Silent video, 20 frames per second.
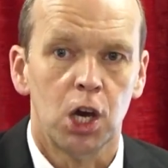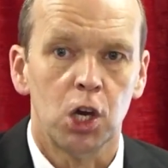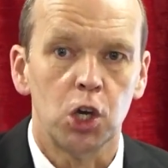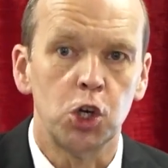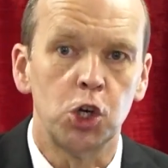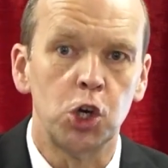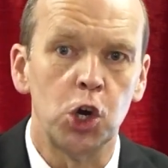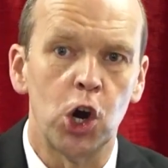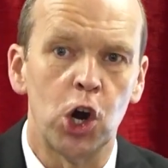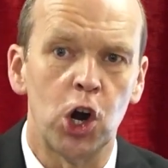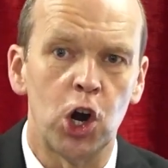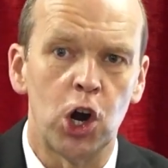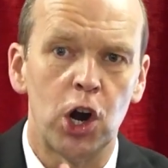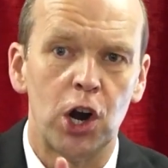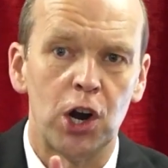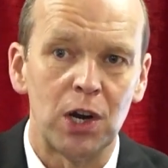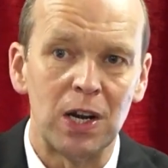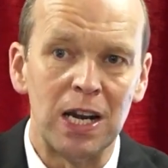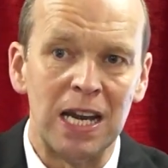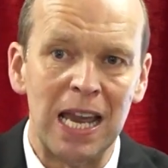
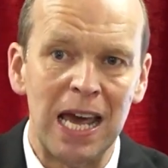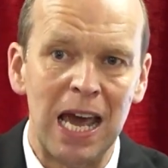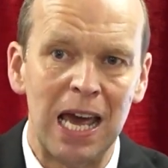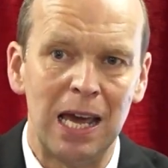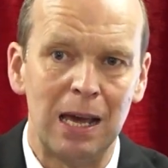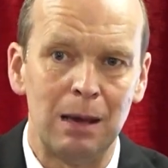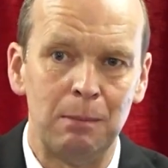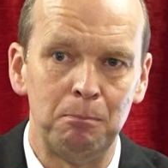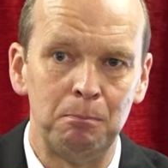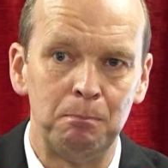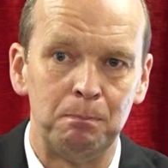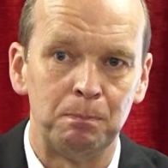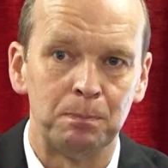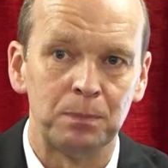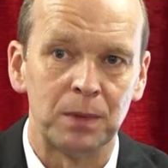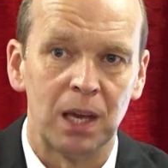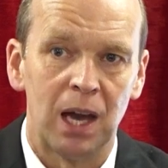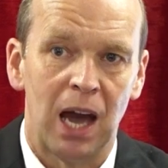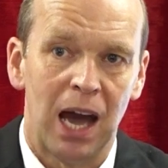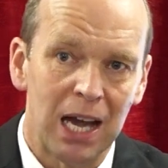Your name
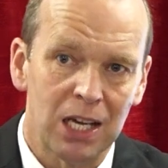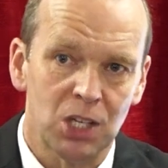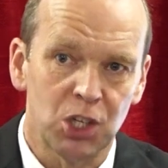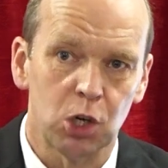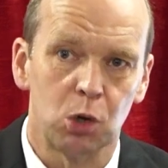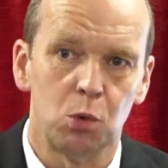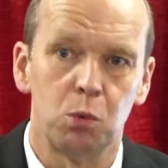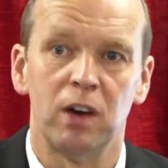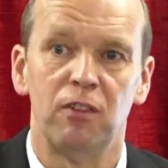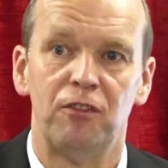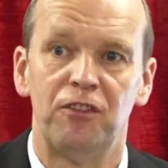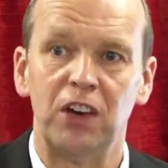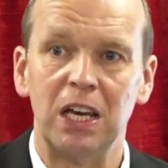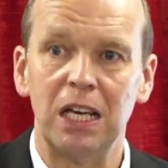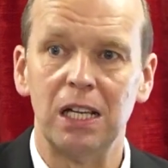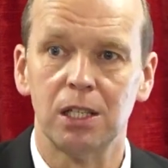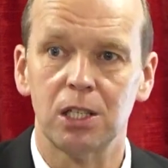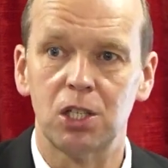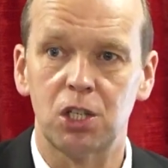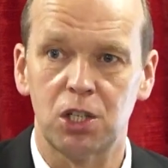actually
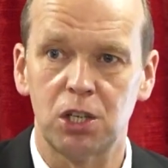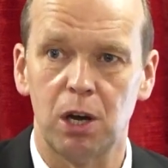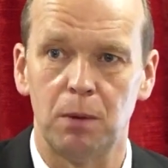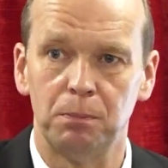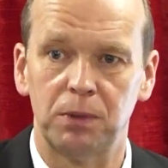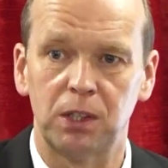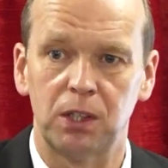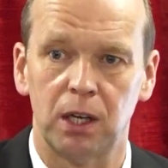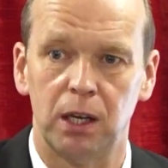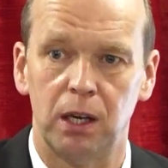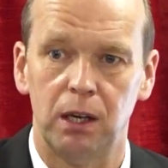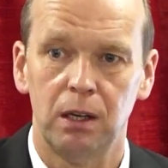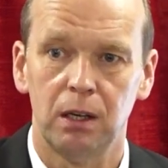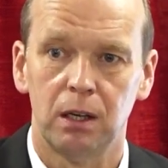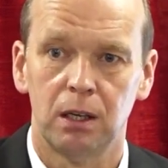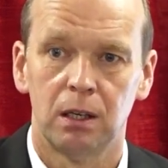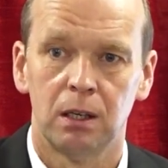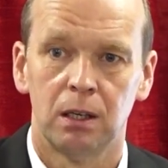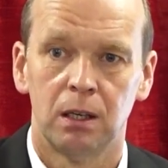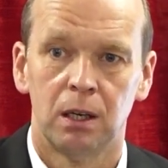reveals something.
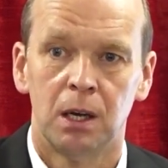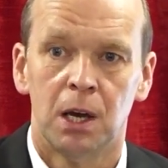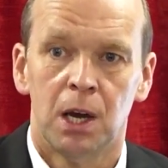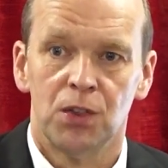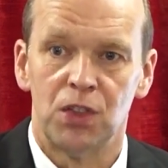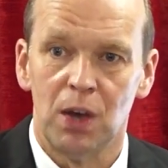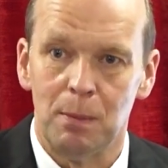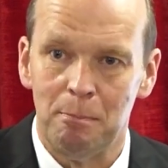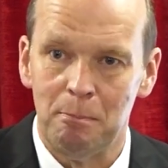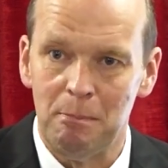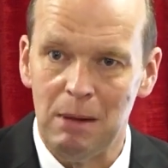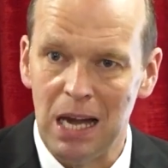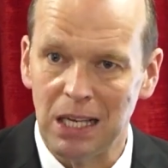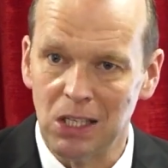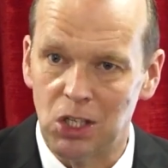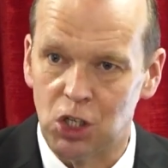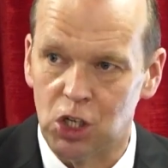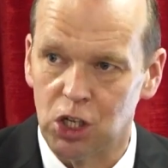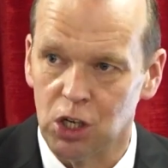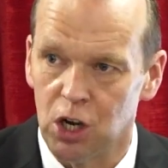The
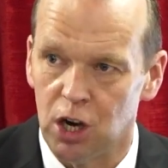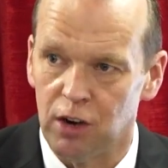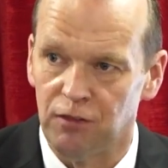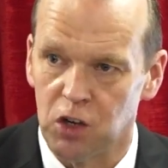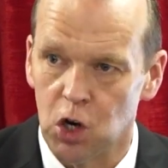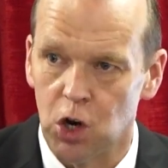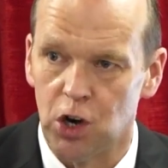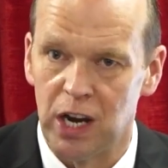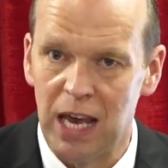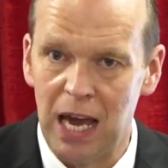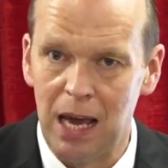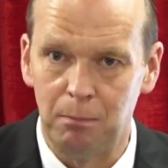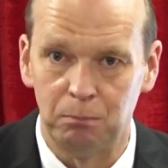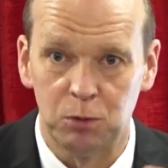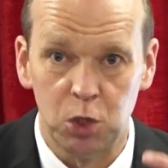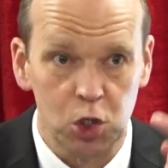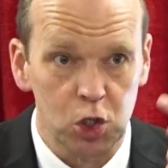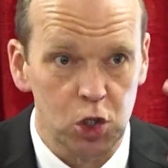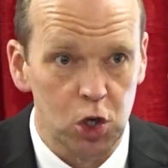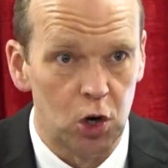mention of your name
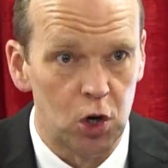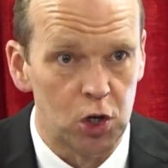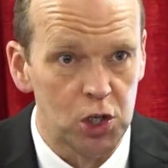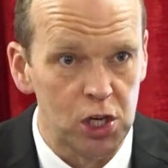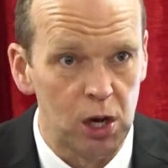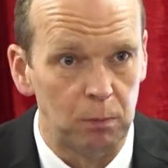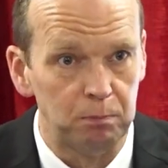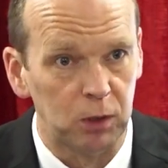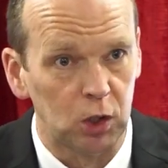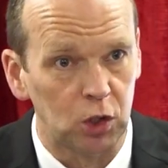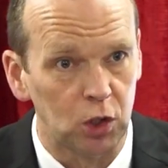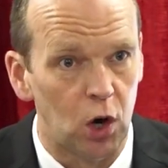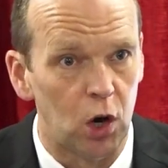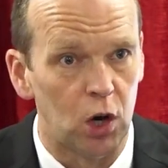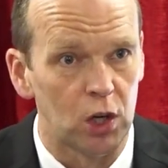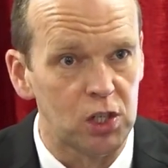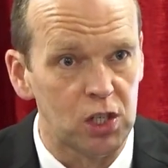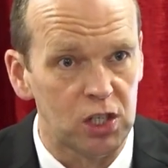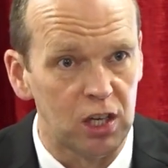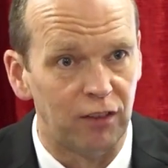stirs up
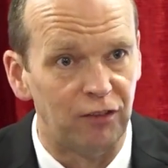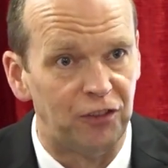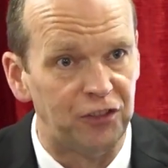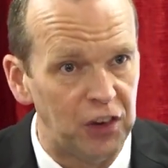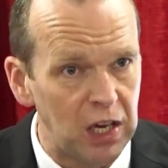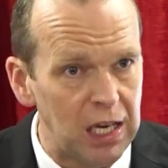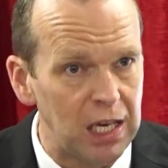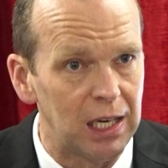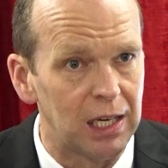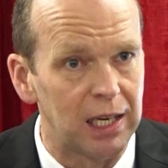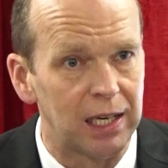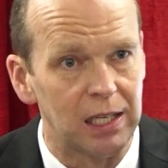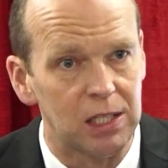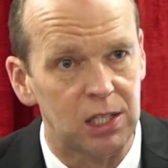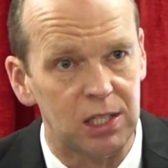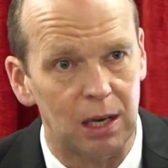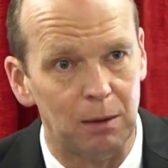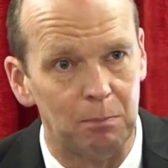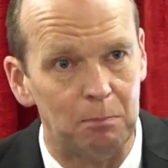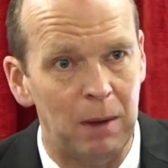thoughts and
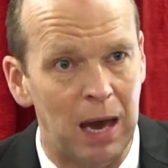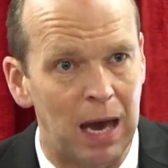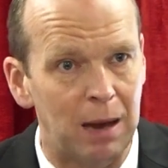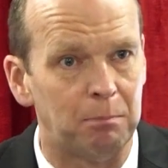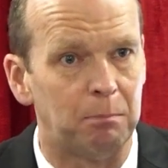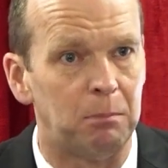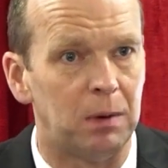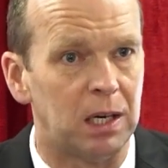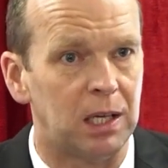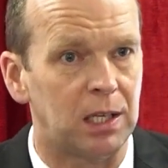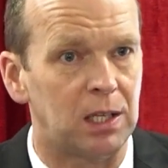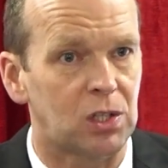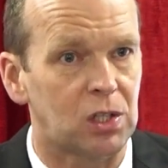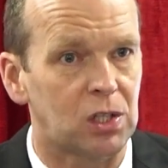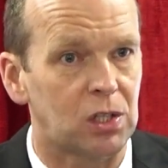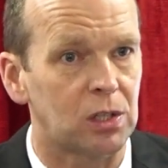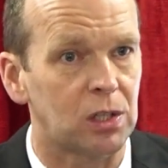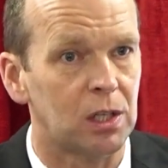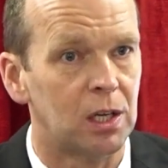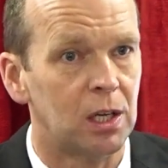feelings and
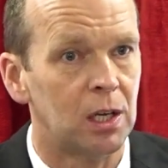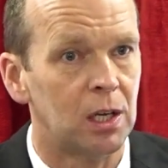memories,